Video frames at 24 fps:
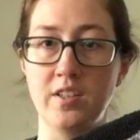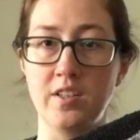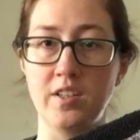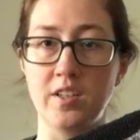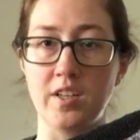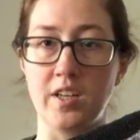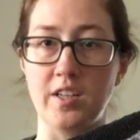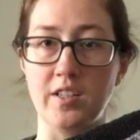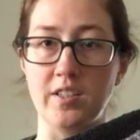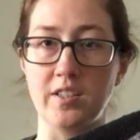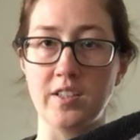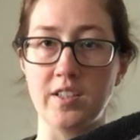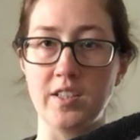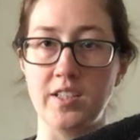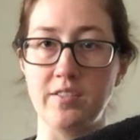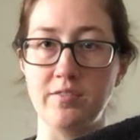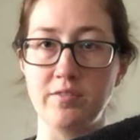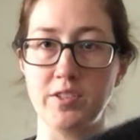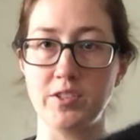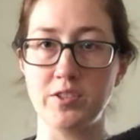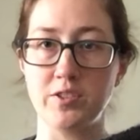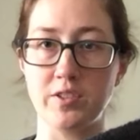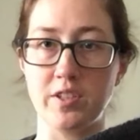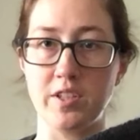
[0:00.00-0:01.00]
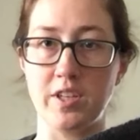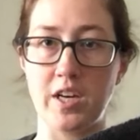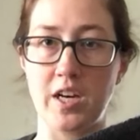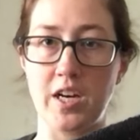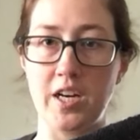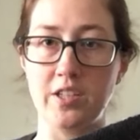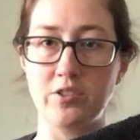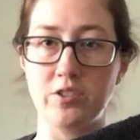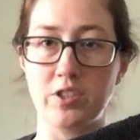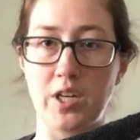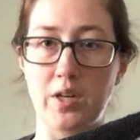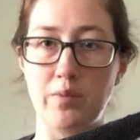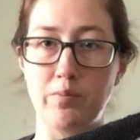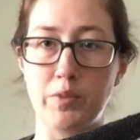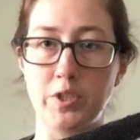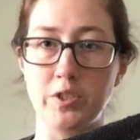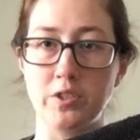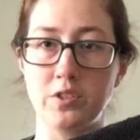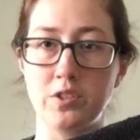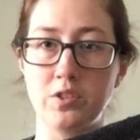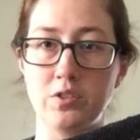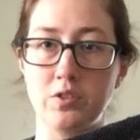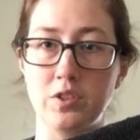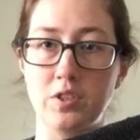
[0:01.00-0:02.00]
and kind of used the eyedropper
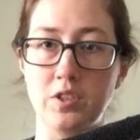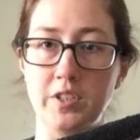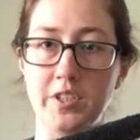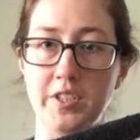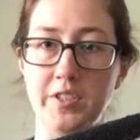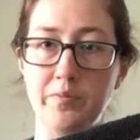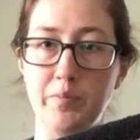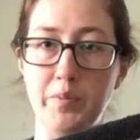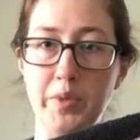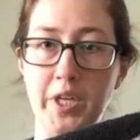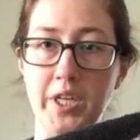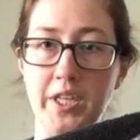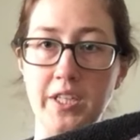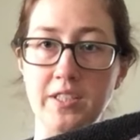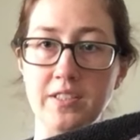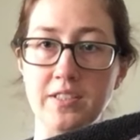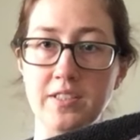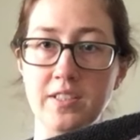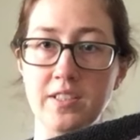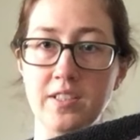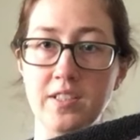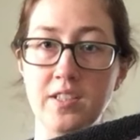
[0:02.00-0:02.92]
tool in Paint